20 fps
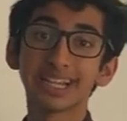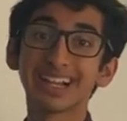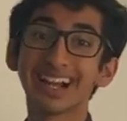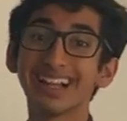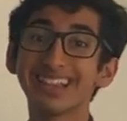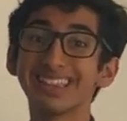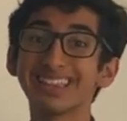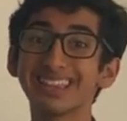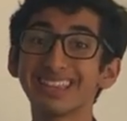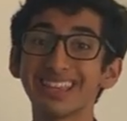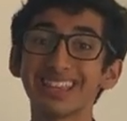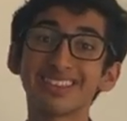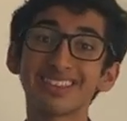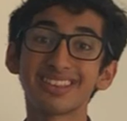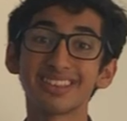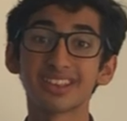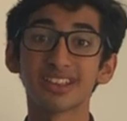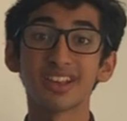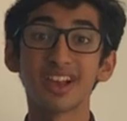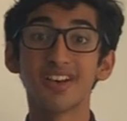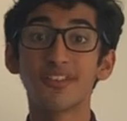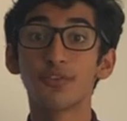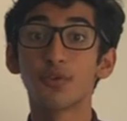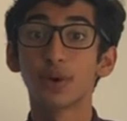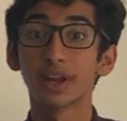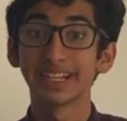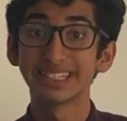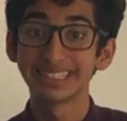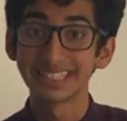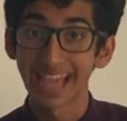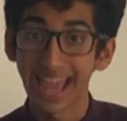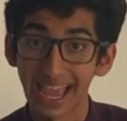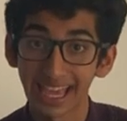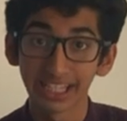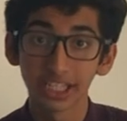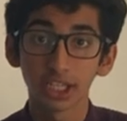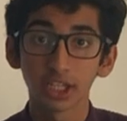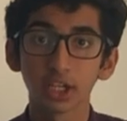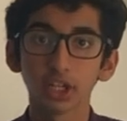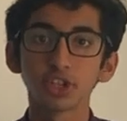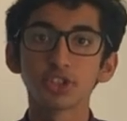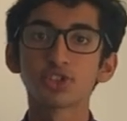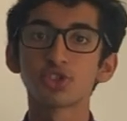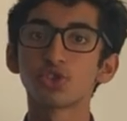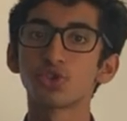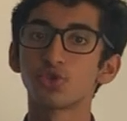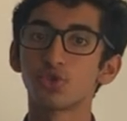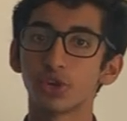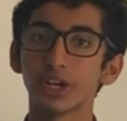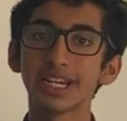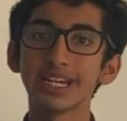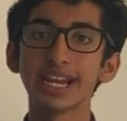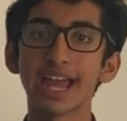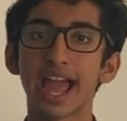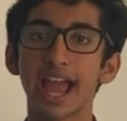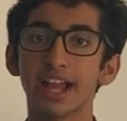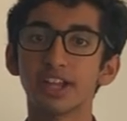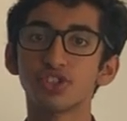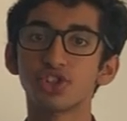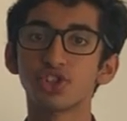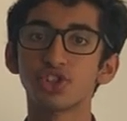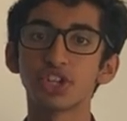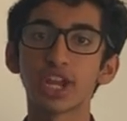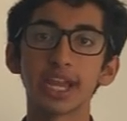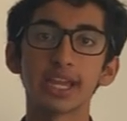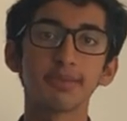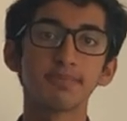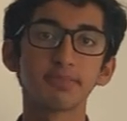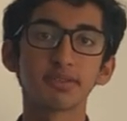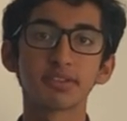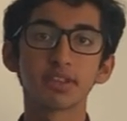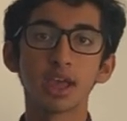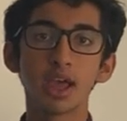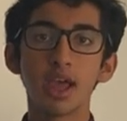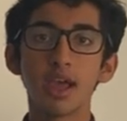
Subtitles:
consists of rectangular straight-edge shapes.